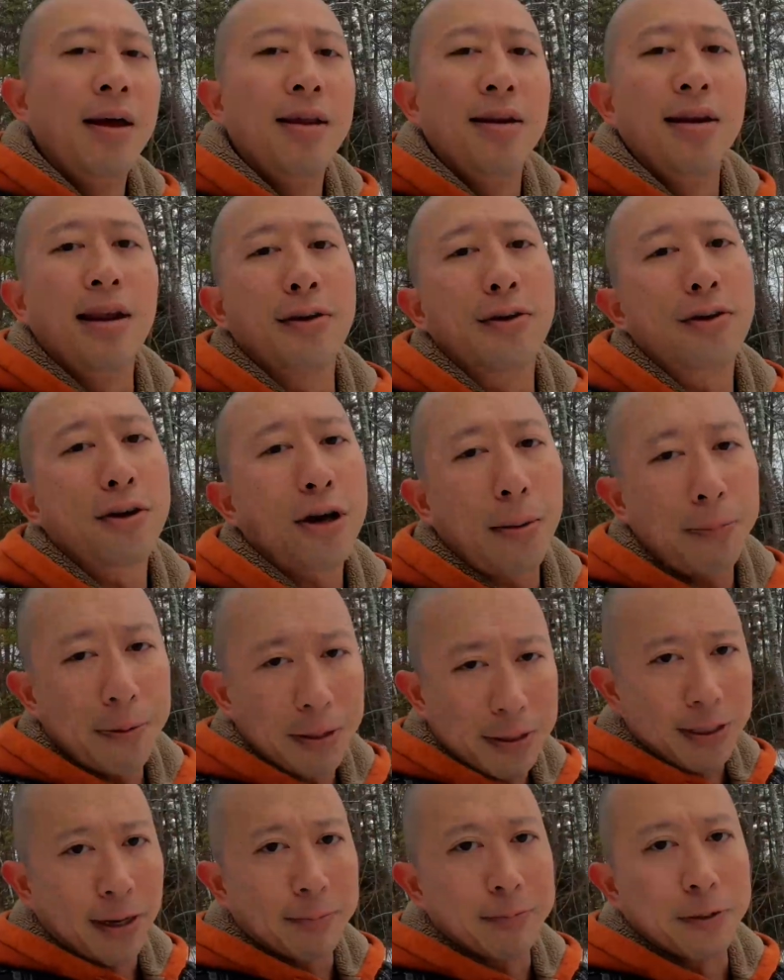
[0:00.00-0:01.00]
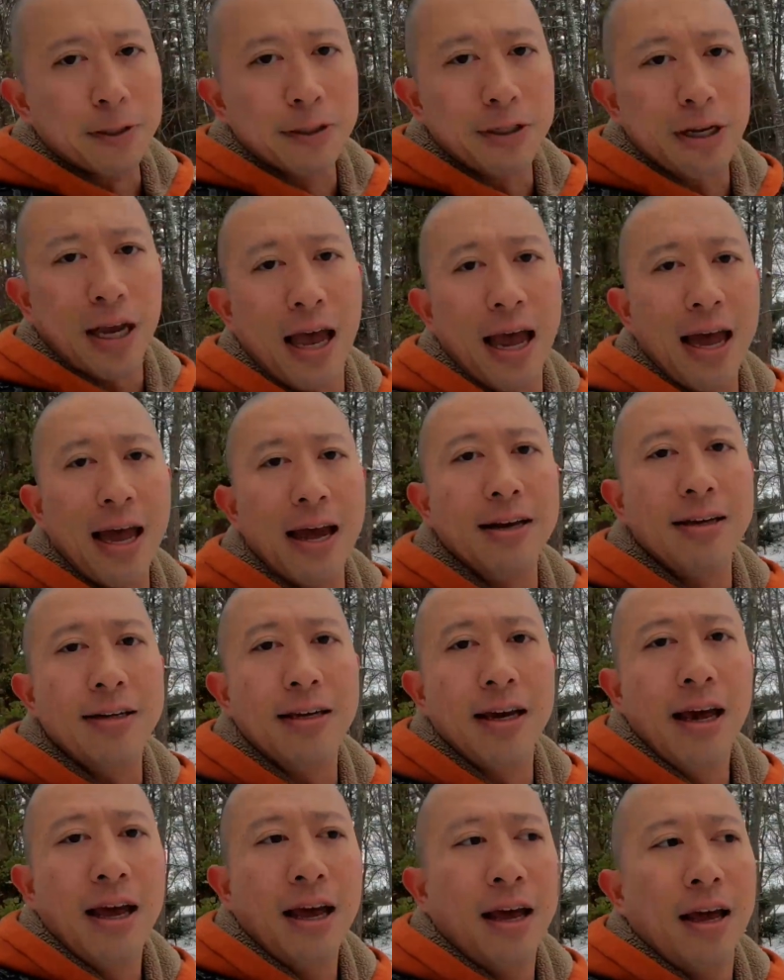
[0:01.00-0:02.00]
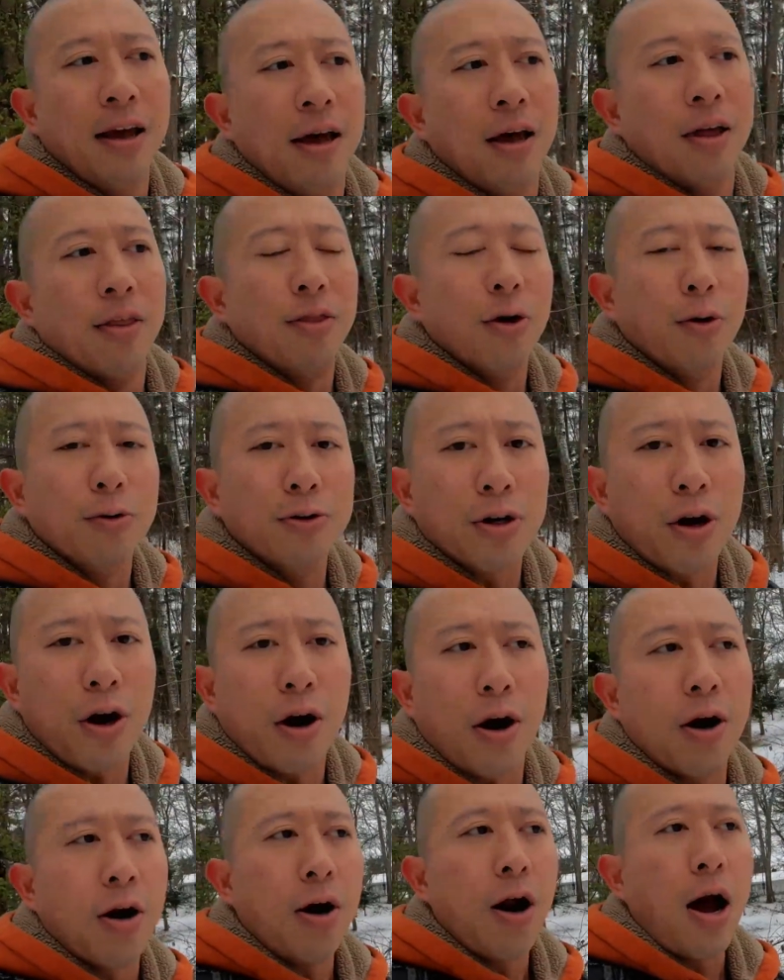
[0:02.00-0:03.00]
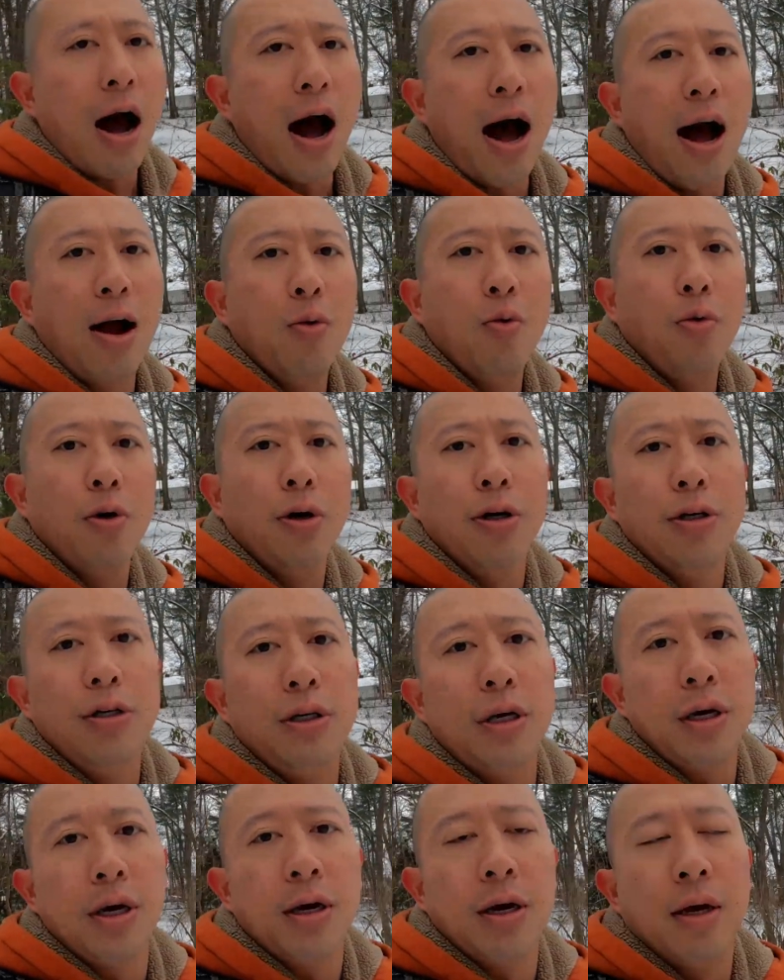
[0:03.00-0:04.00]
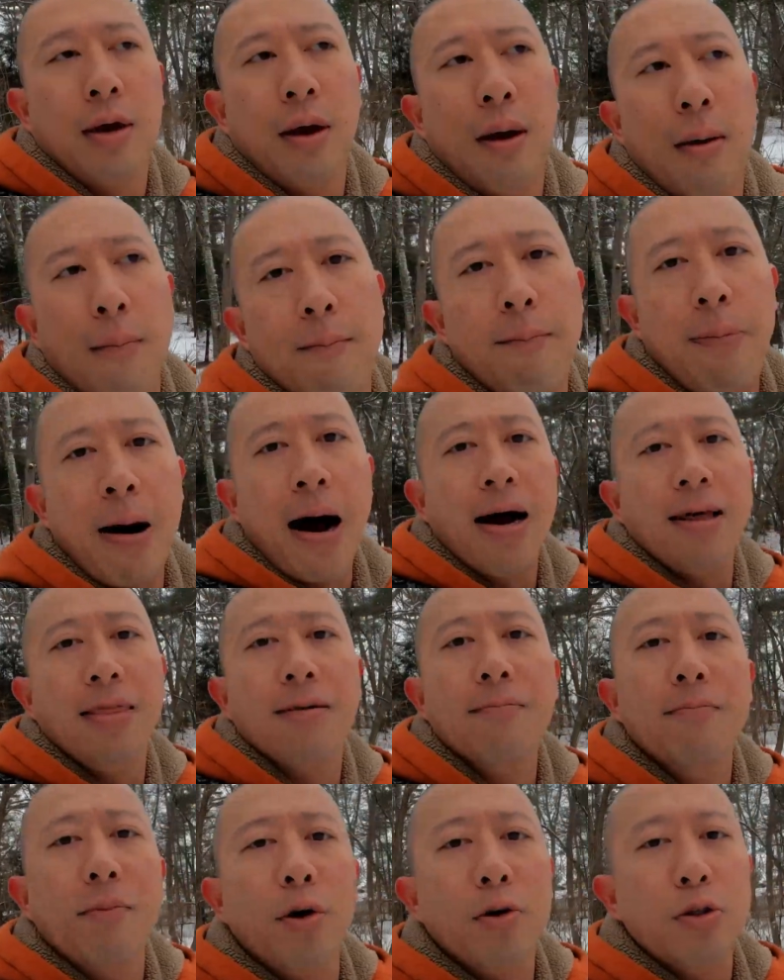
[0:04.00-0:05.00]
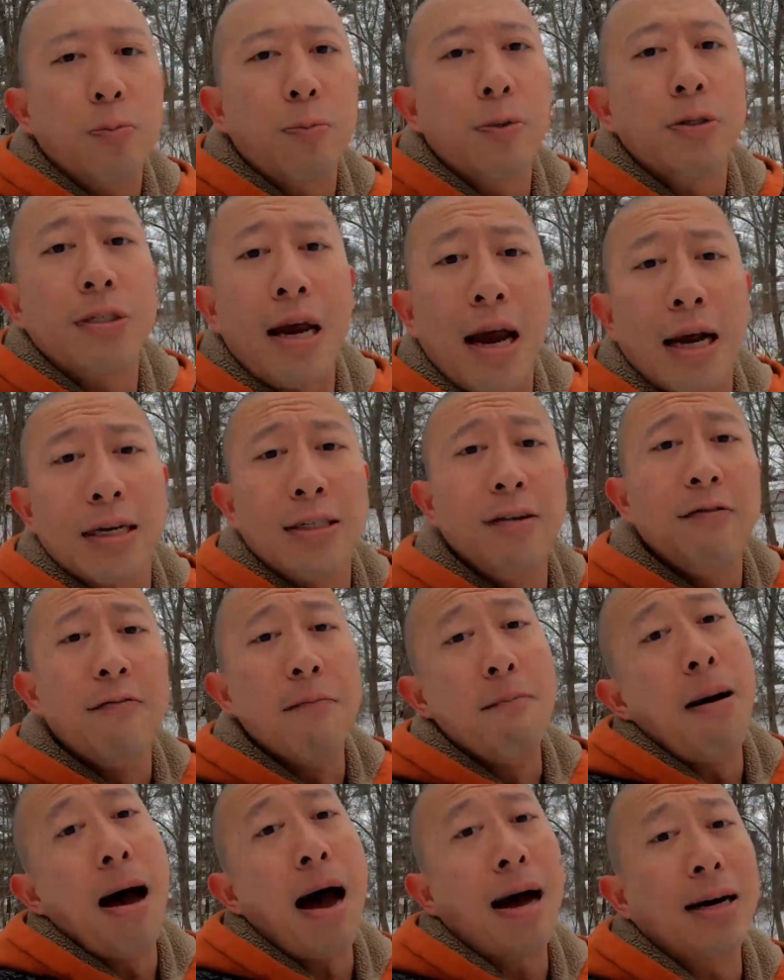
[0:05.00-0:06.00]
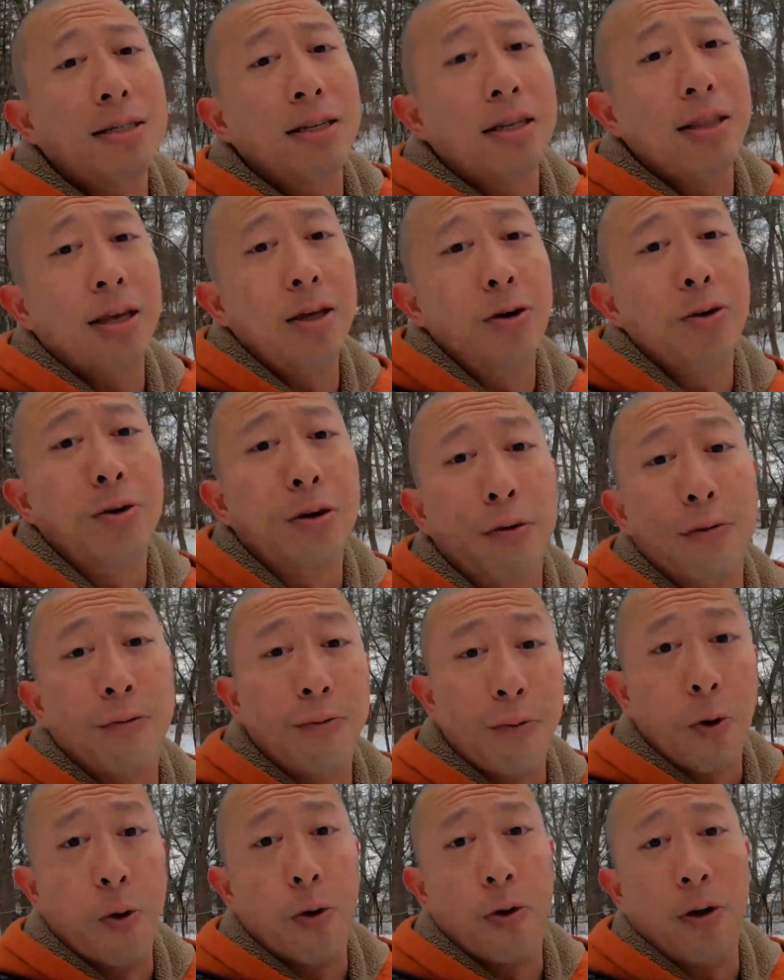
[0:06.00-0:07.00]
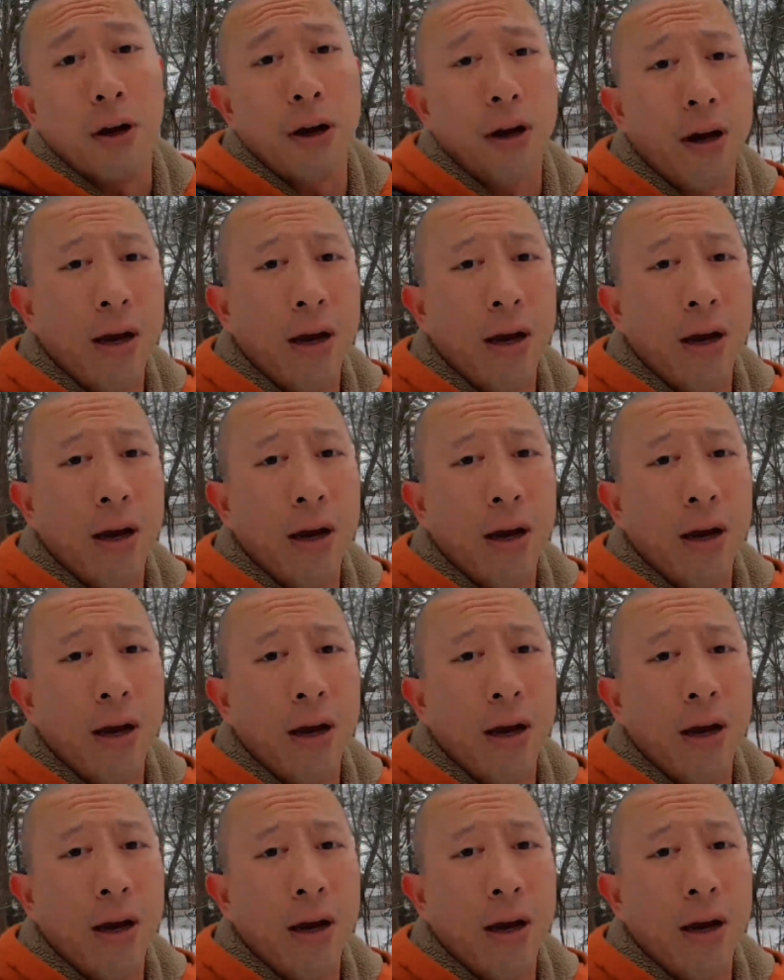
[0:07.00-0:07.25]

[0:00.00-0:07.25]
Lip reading: Now, there are a couple exceptions, and those are, I would buy the most protective mask that you can afford,